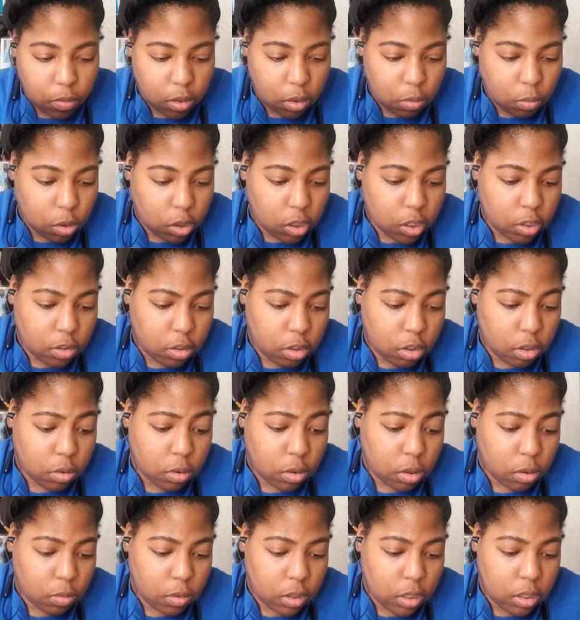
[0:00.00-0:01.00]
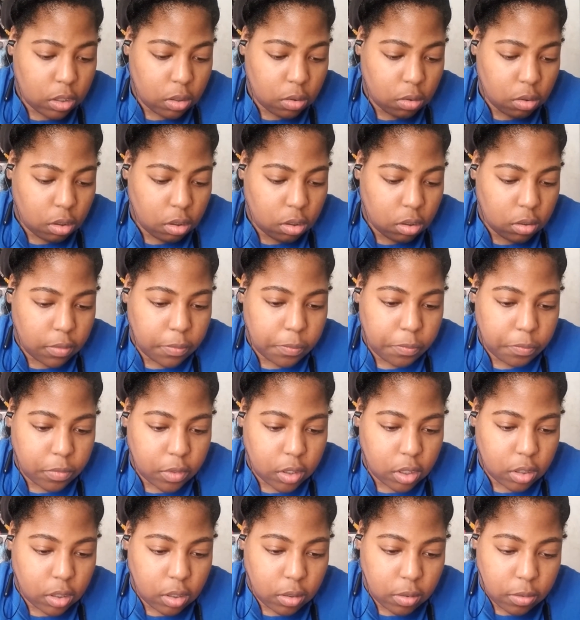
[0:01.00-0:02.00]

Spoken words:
Well, this duo in so long. So.